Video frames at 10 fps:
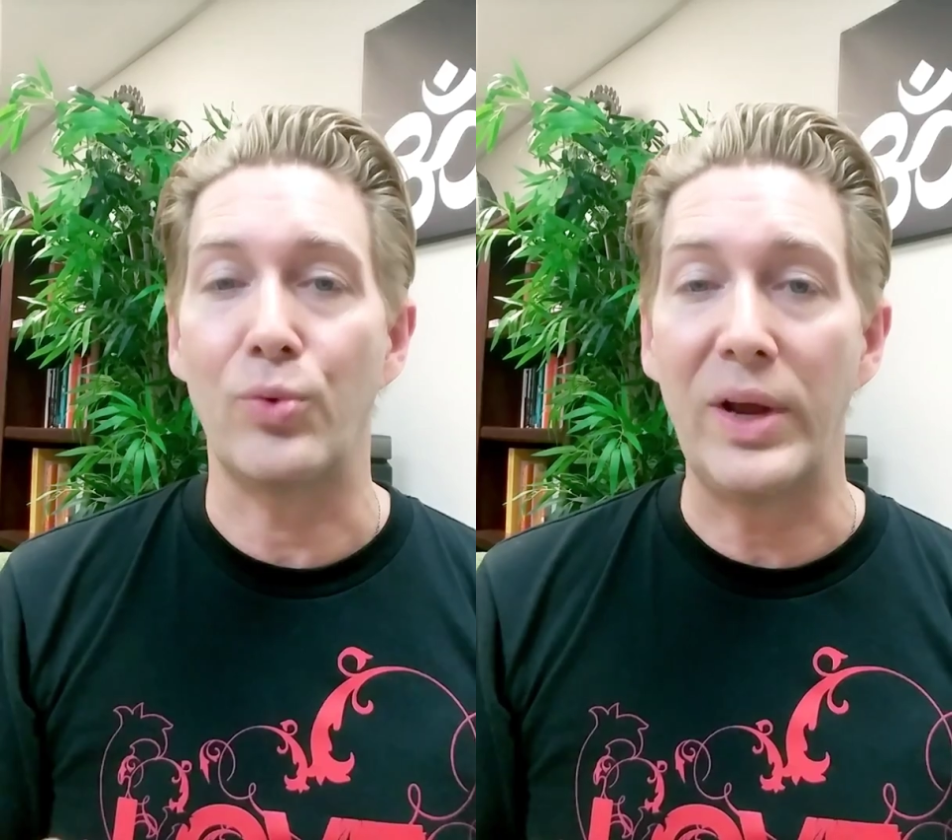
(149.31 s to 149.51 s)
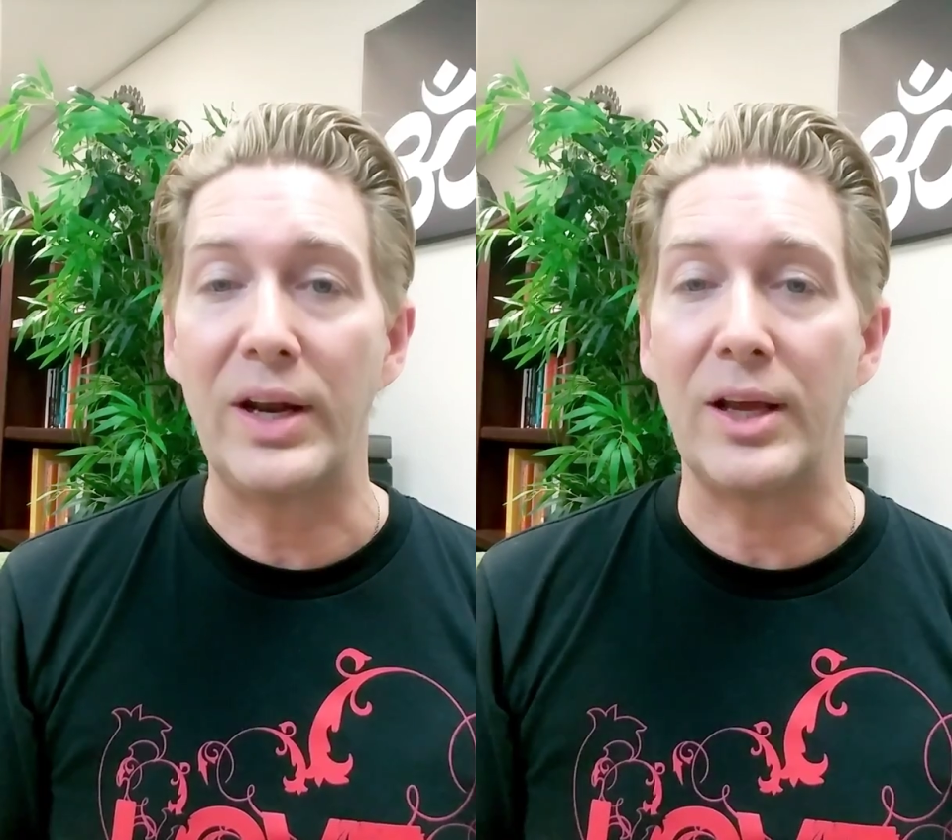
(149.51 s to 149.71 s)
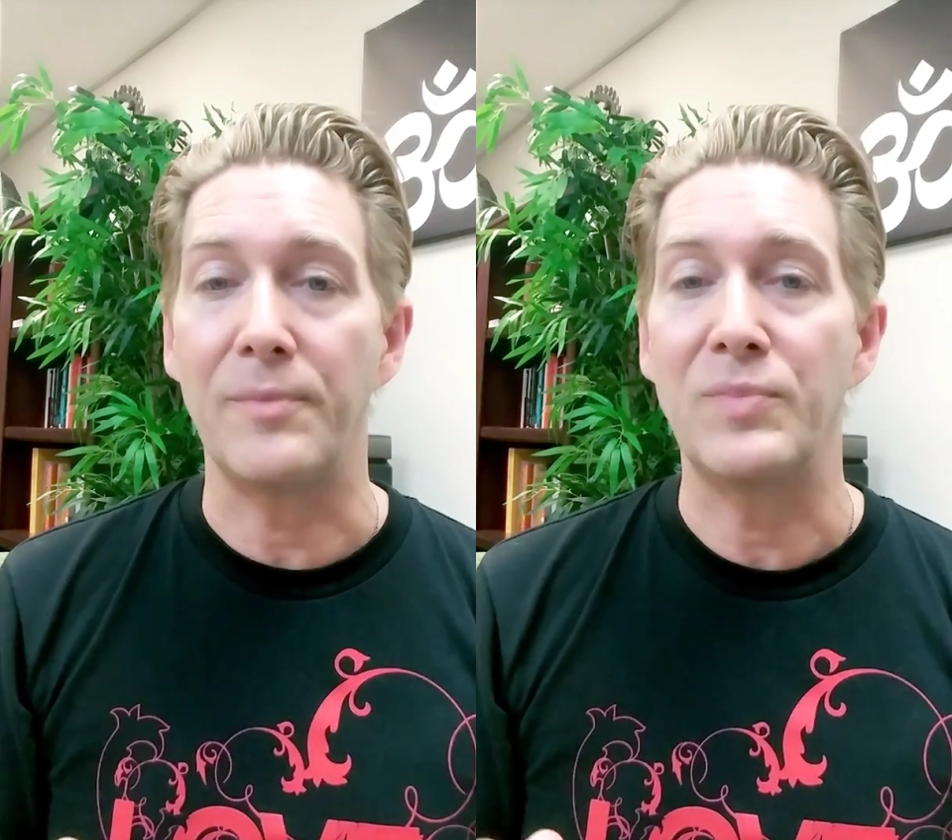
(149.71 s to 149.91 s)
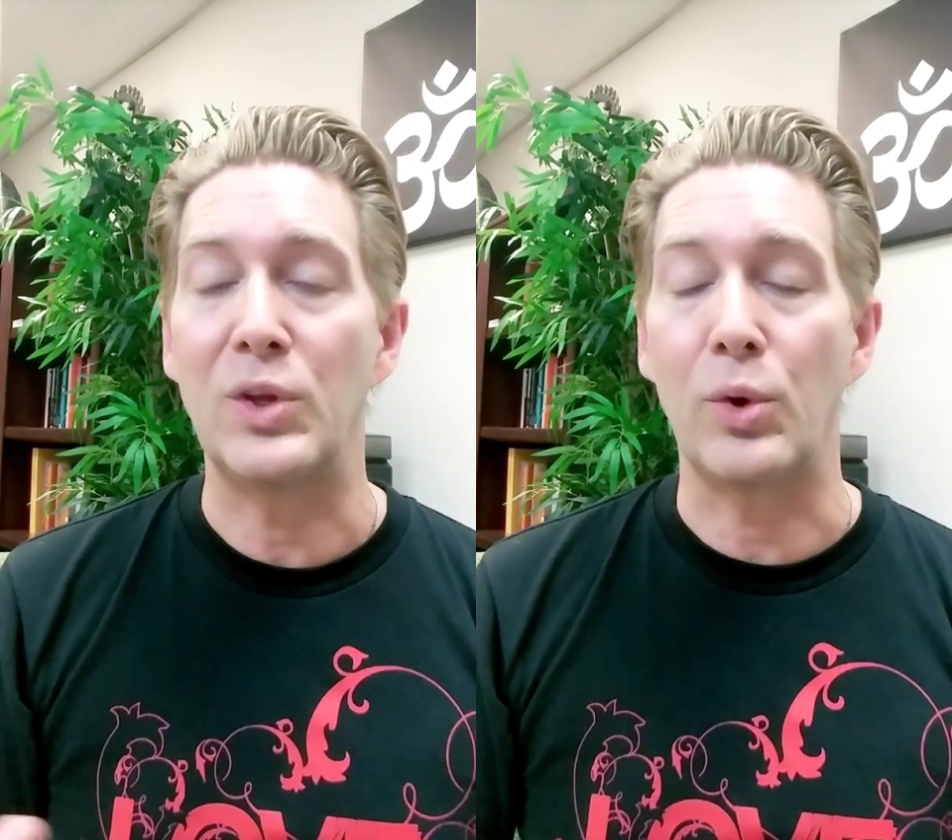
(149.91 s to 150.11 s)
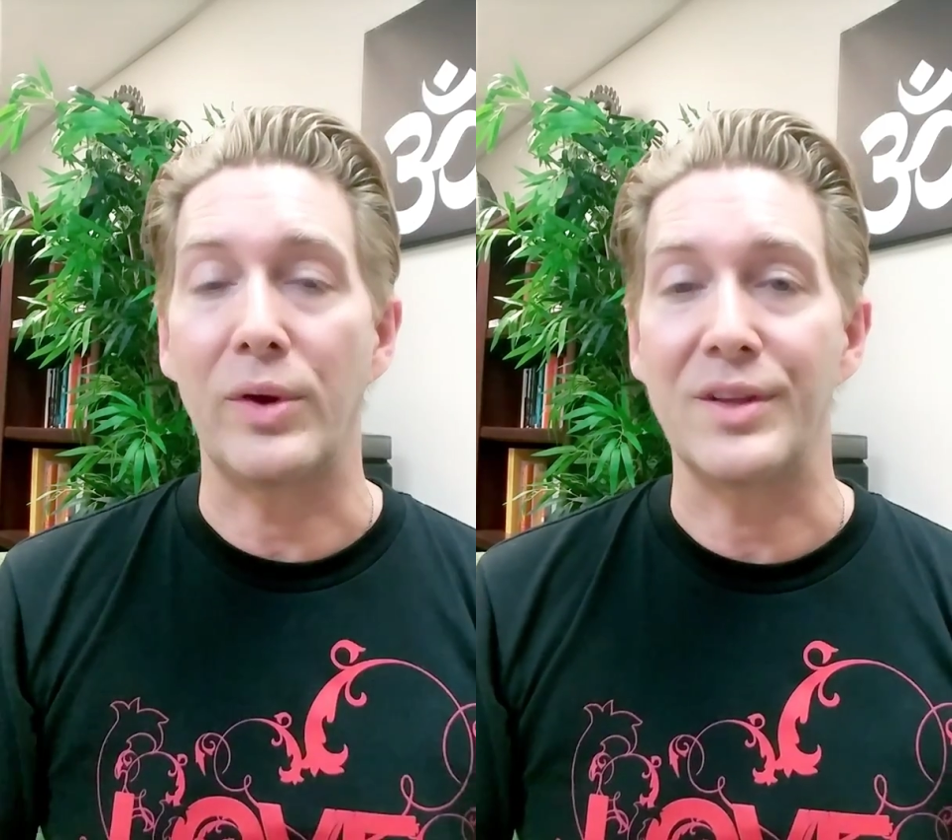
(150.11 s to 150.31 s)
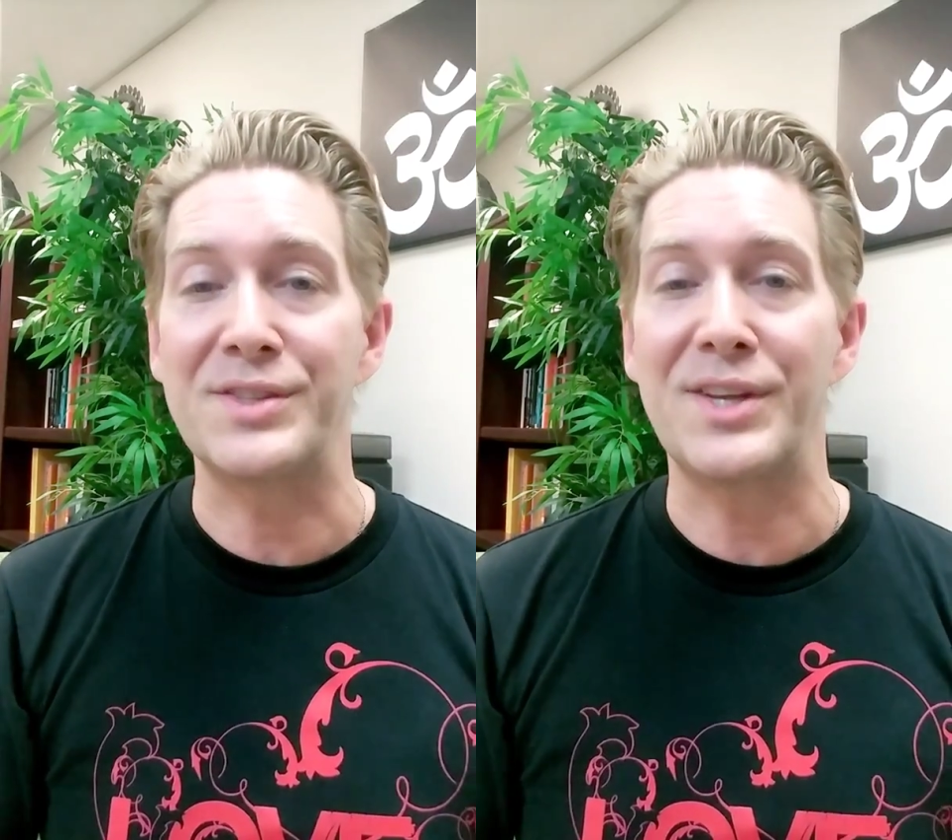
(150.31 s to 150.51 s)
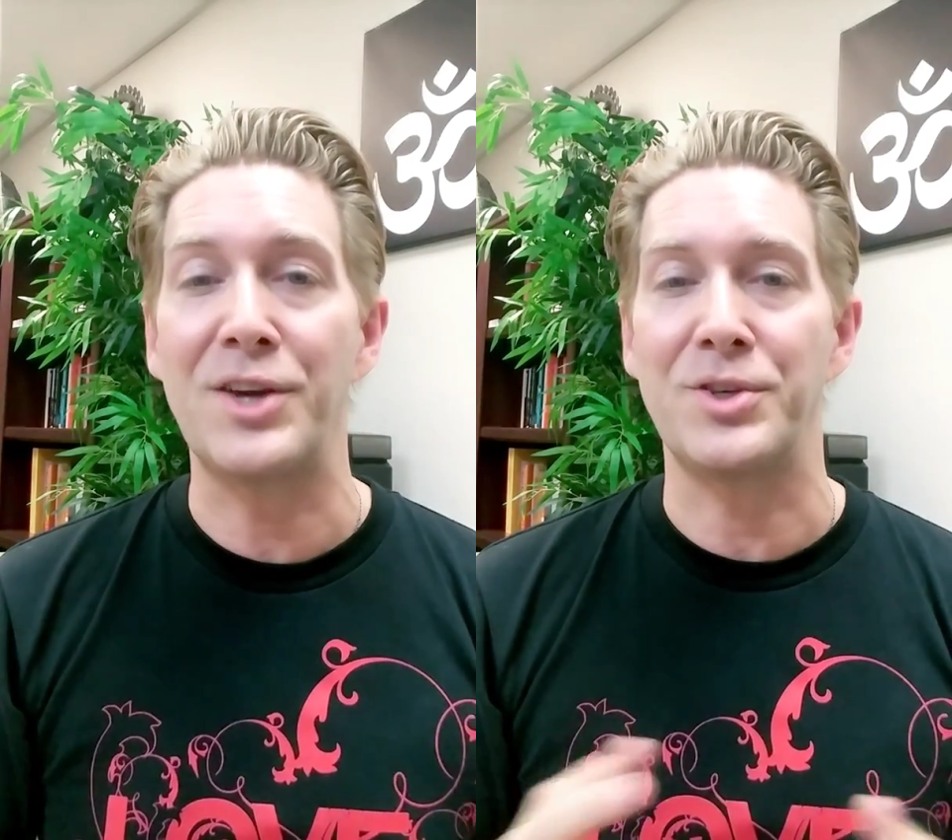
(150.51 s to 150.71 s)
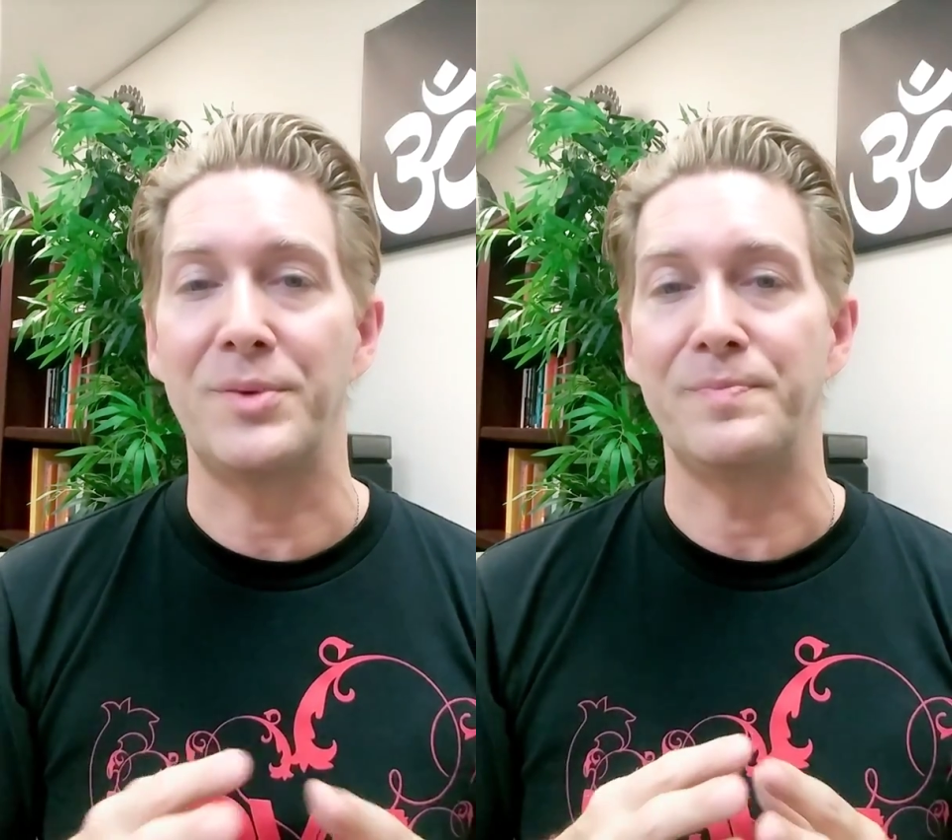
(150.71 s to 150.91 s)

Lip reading: reading, during the session.